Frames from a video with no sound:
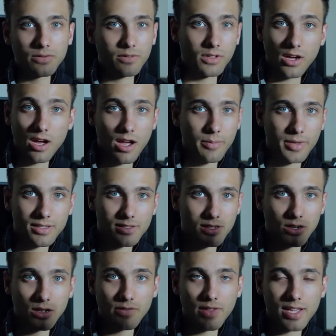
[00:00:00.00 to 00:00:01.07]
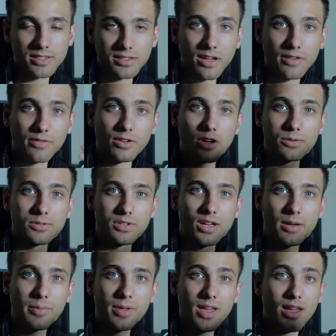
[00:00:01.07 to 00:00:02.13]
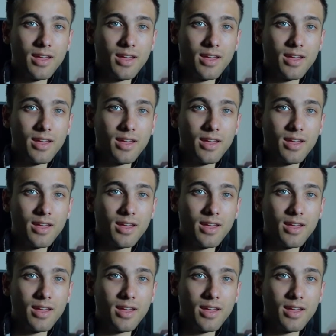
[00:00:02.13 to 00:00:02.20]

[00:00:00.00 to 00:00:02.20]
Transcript: of the comments and all of that stuff goes up.